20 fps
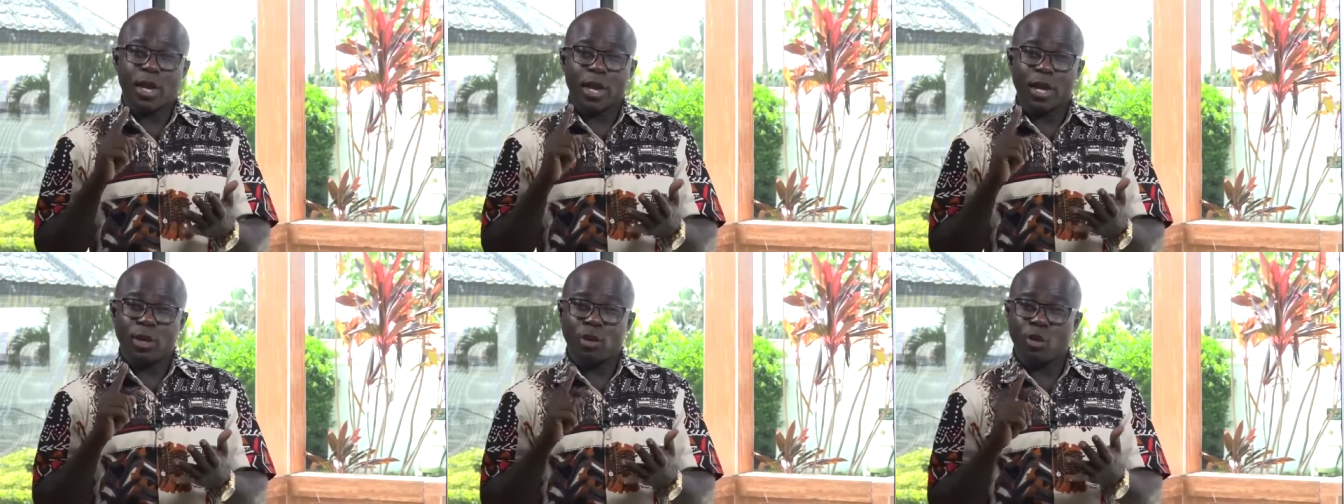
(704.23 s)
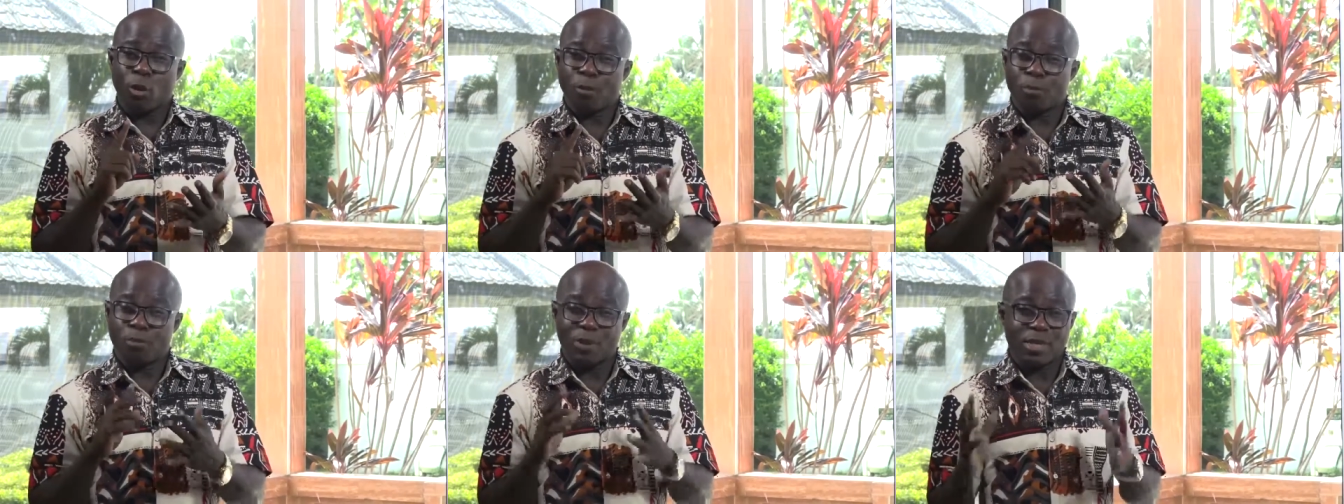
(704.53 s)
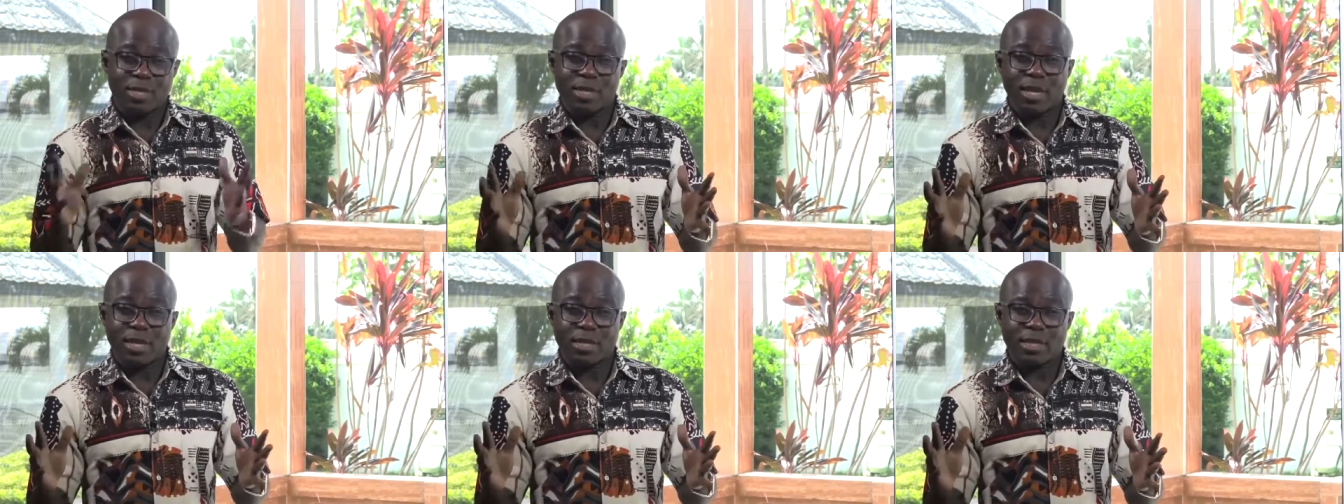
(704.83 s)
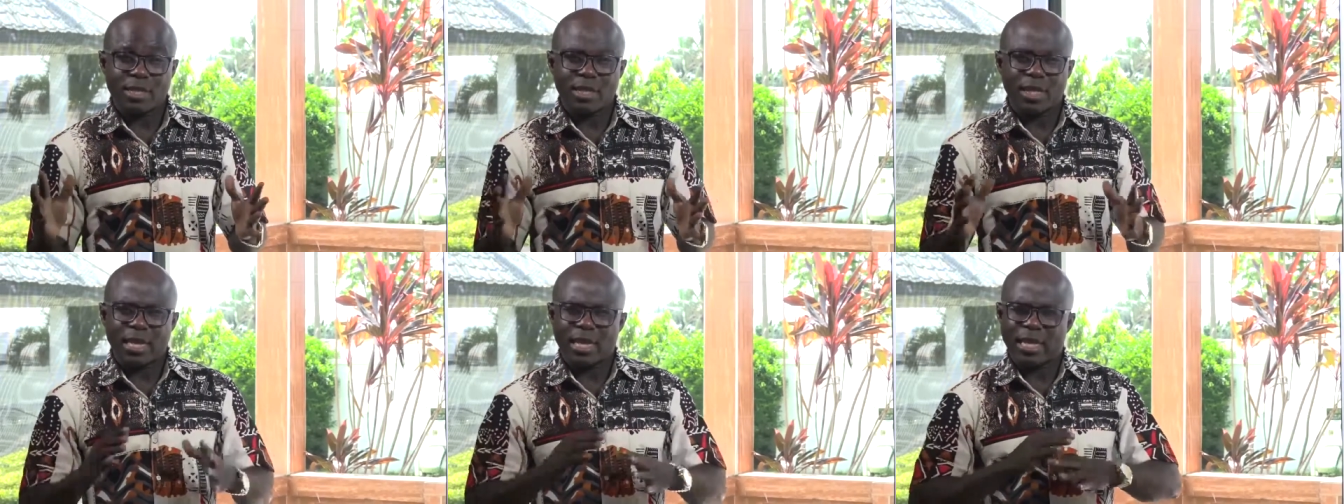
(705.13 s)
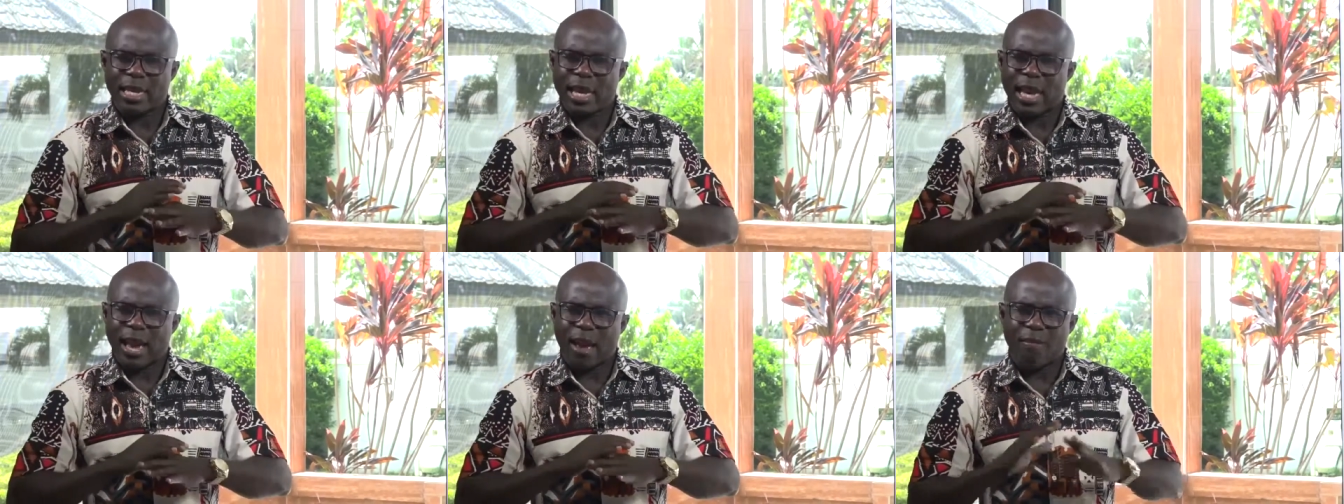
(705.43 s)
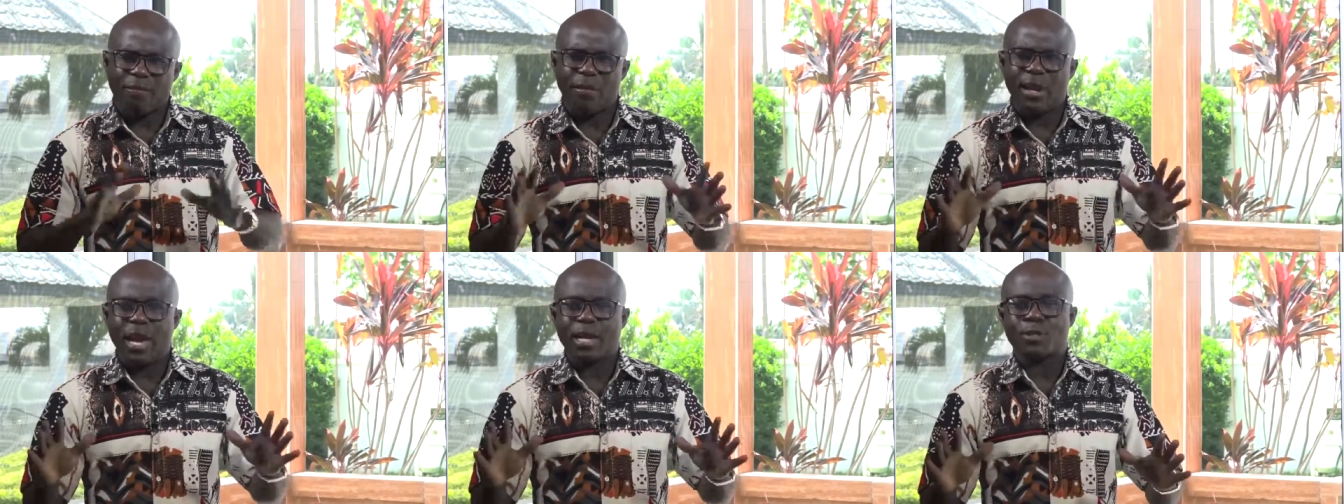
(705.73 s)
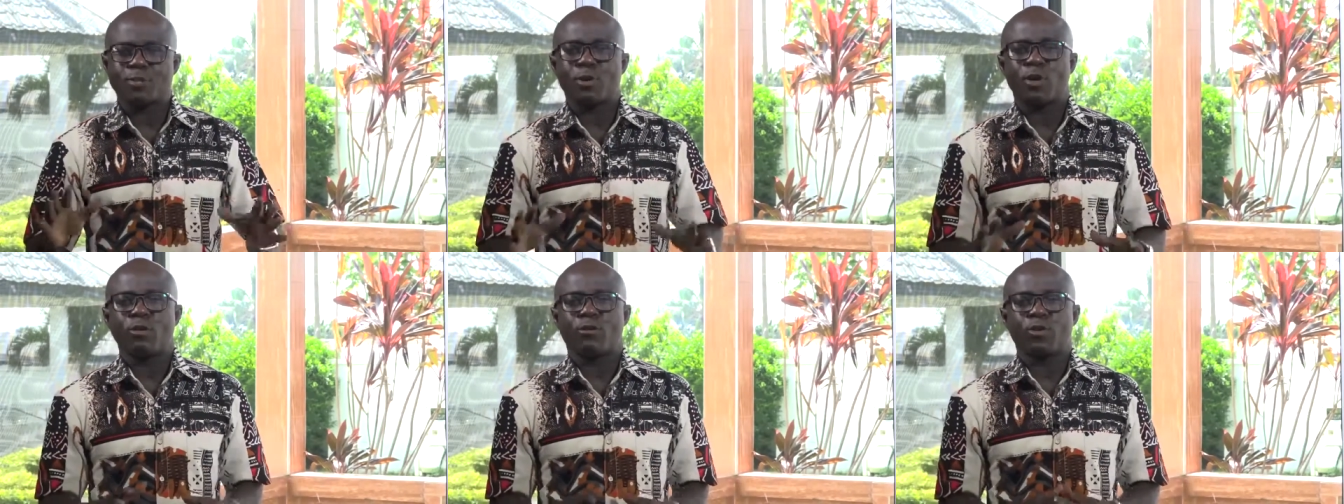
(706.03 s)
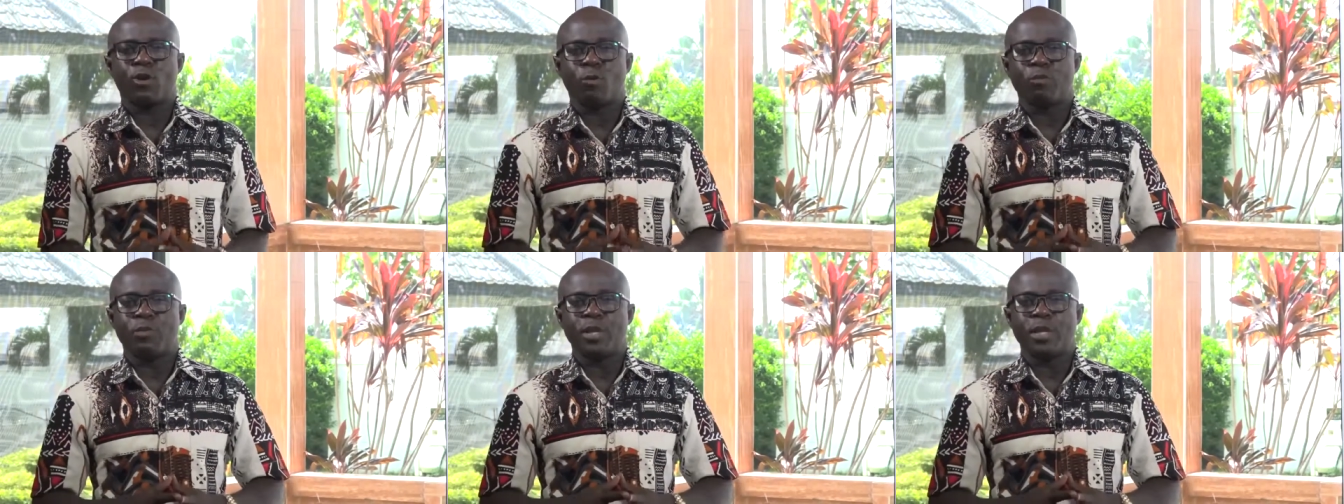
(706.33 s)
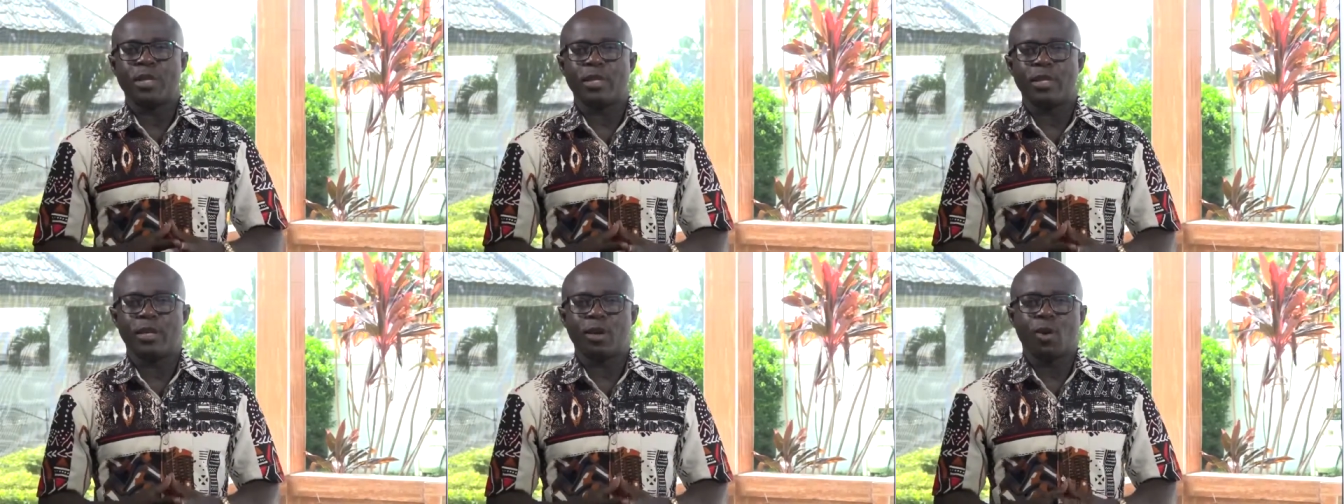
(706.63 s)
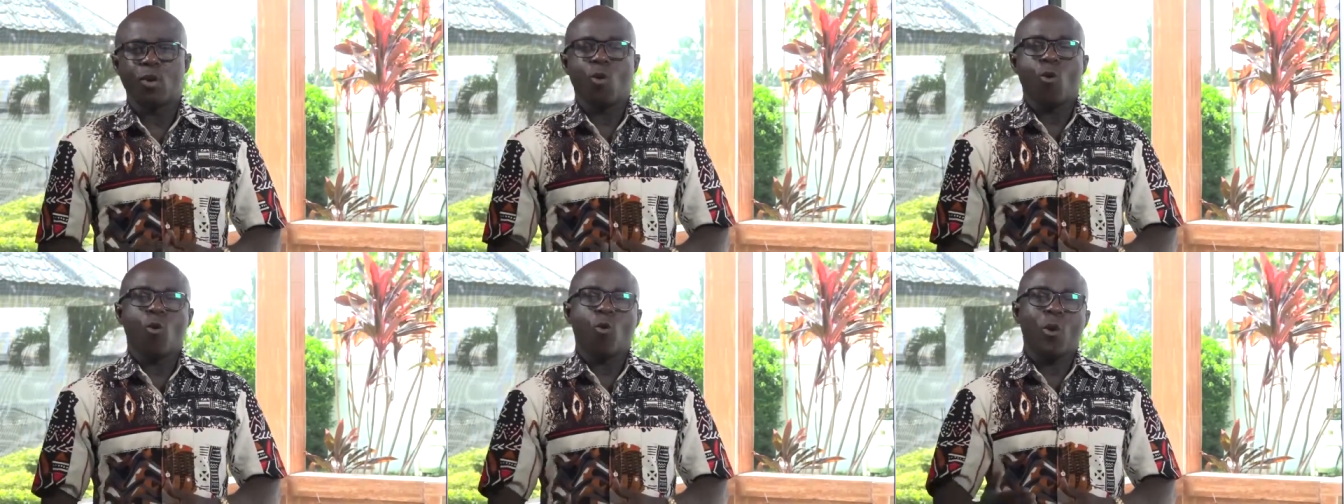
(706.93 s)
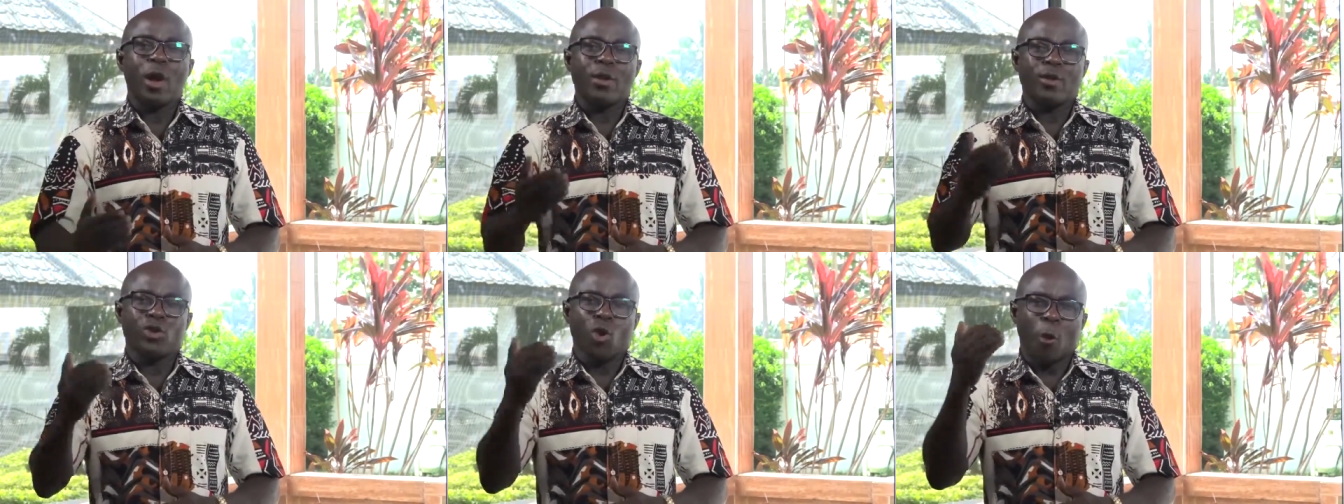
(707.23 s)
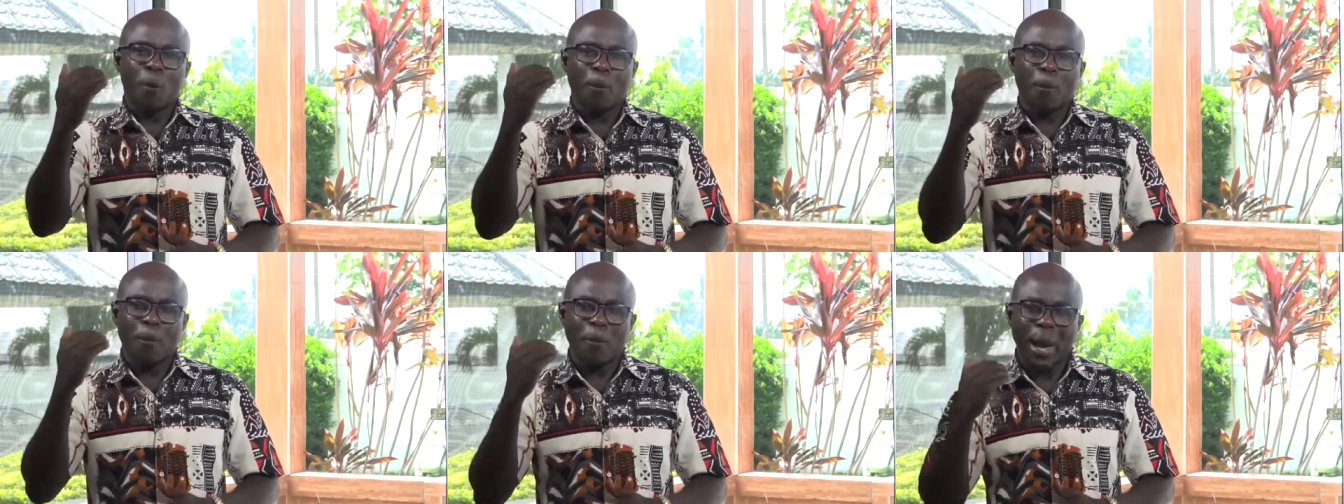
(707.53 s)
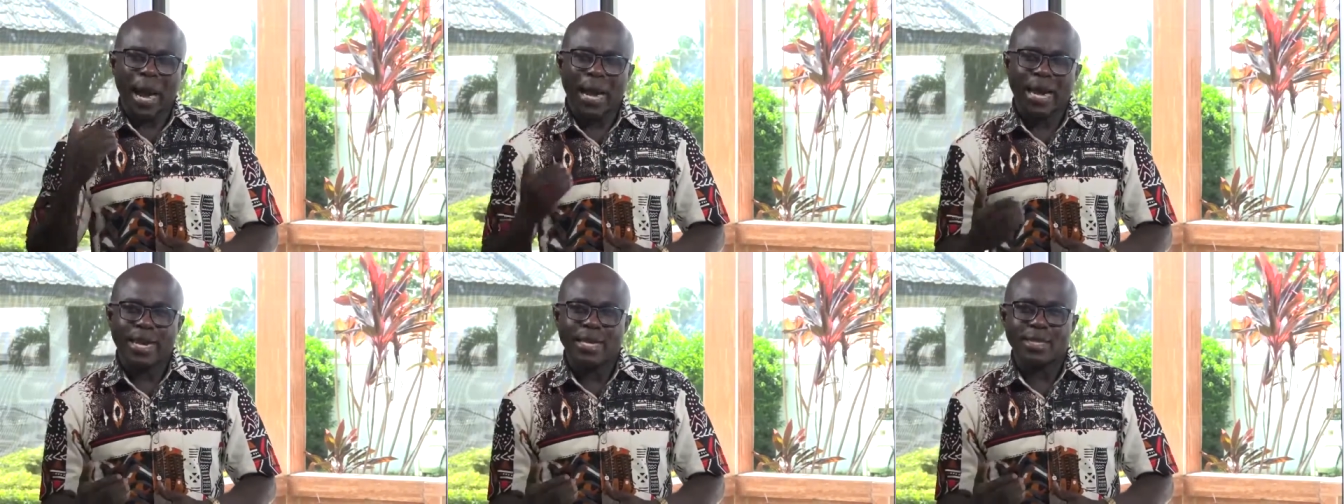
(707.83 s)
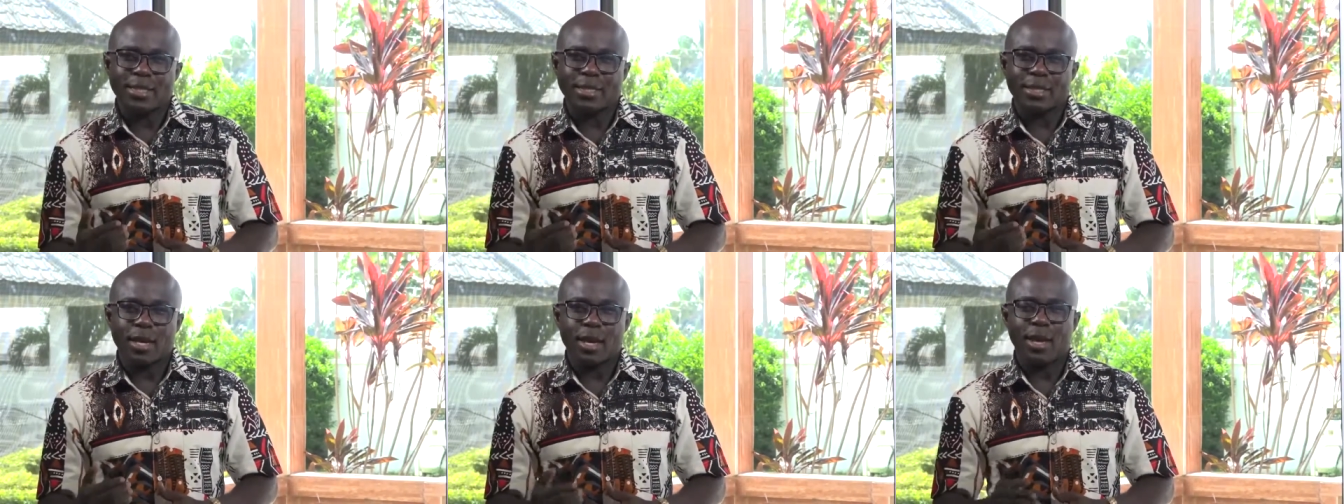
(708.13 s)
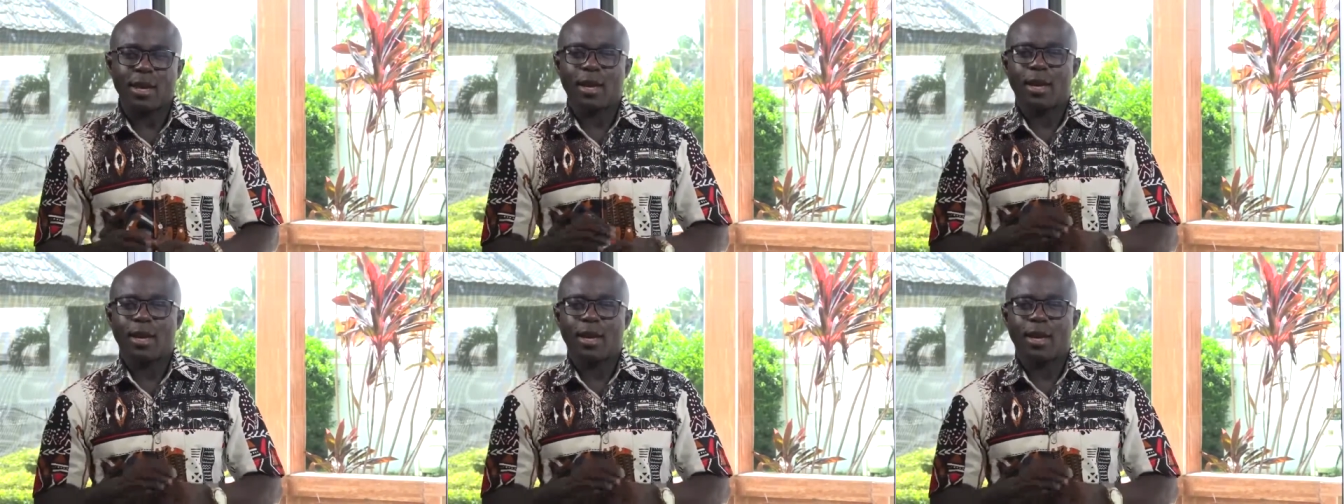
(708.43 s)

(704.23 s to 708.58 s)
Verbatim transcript: in your business, in every aspect of your being when your mind